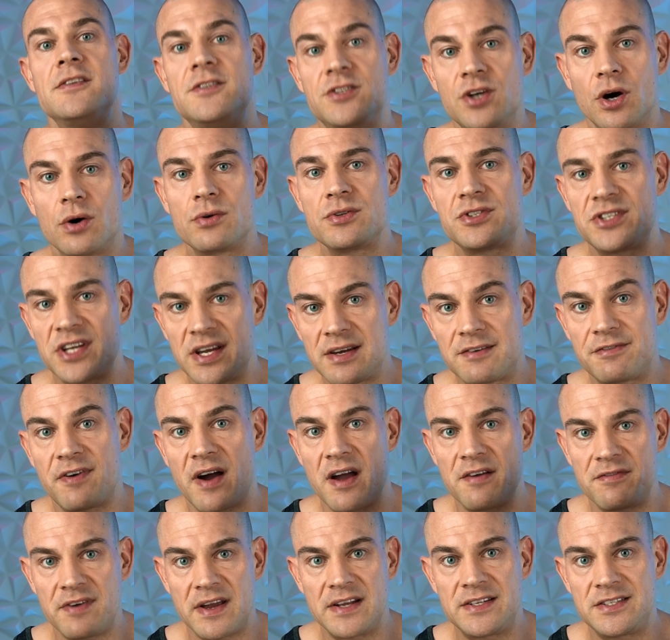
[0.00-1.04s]
Don't take
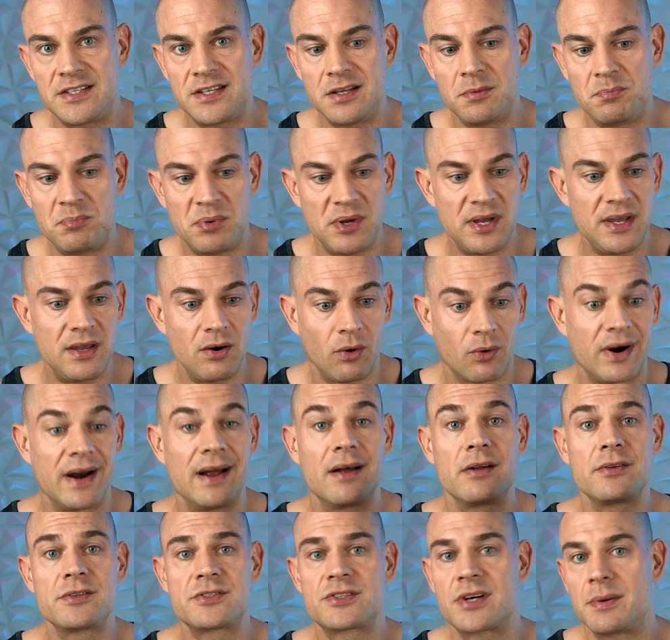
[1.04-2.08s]
five H T P or
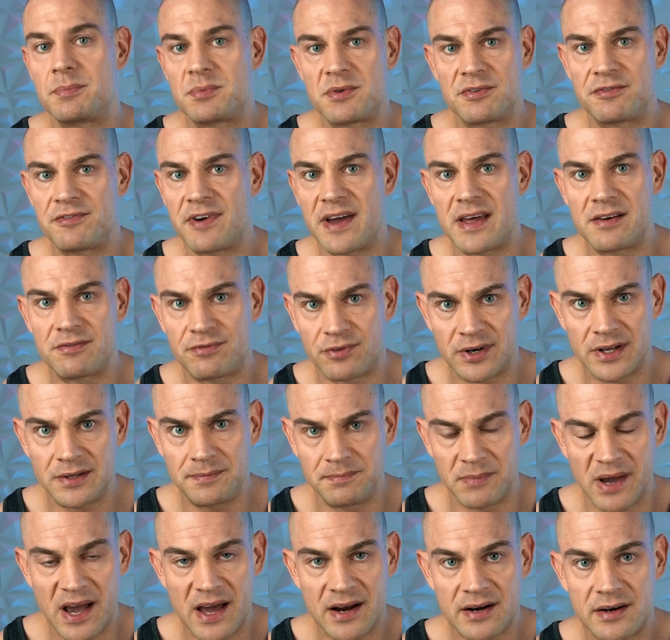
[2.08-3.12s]
L tryptophan, for
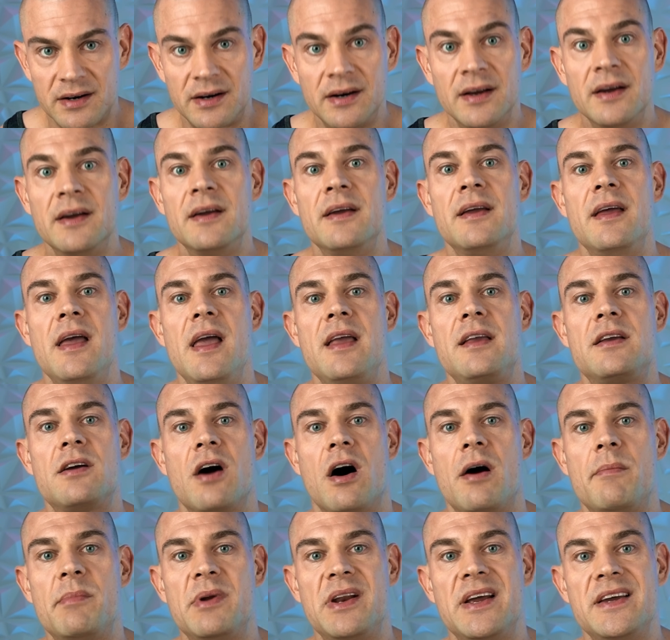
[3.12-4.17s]
that matter, in
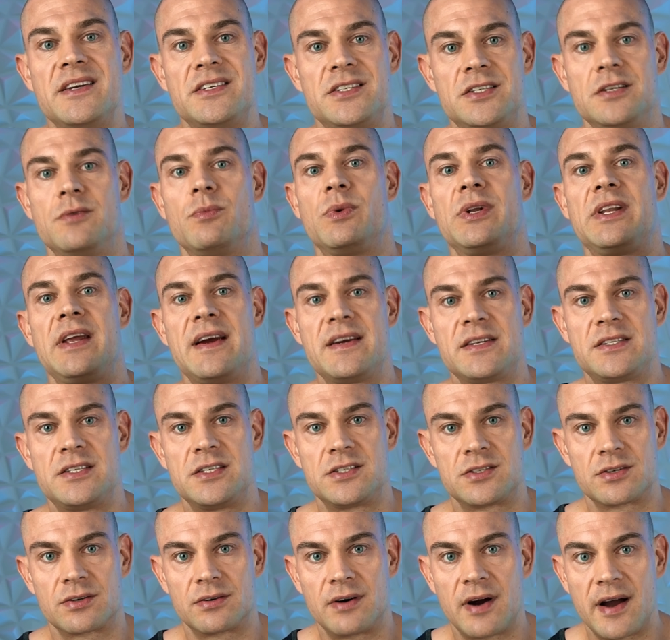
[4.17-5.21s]
combination with S
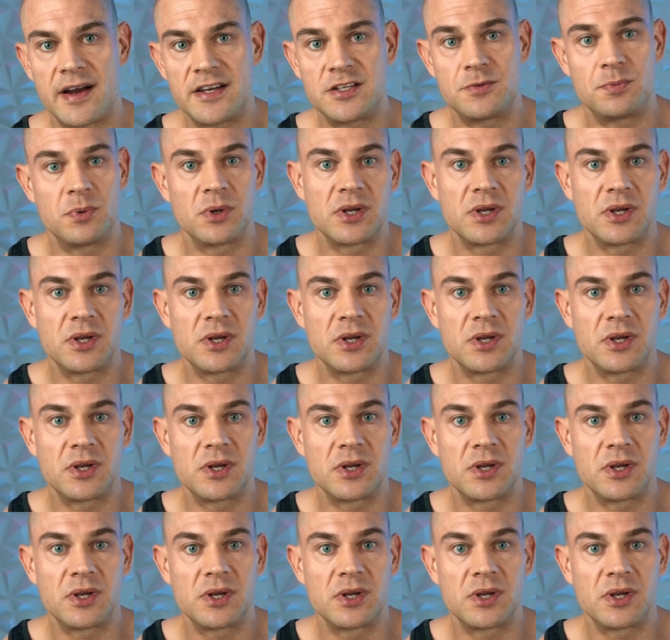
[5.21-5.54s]
S R Is,